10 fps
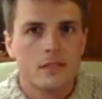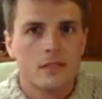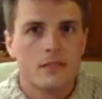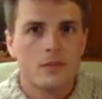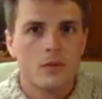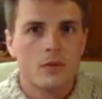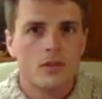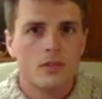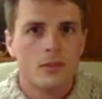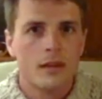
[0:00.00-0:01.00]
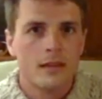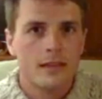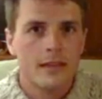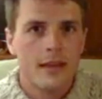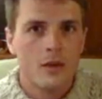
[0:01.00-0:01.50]
as if you were
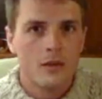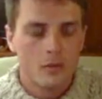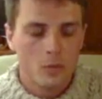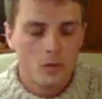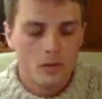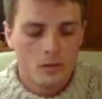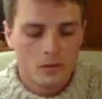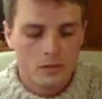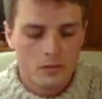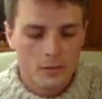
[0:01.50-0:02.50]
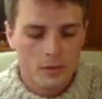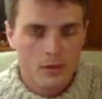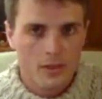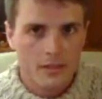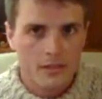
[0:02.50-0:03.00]
smiling out at the world from your
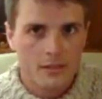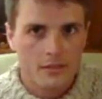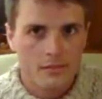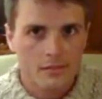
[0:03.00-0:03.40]
chest.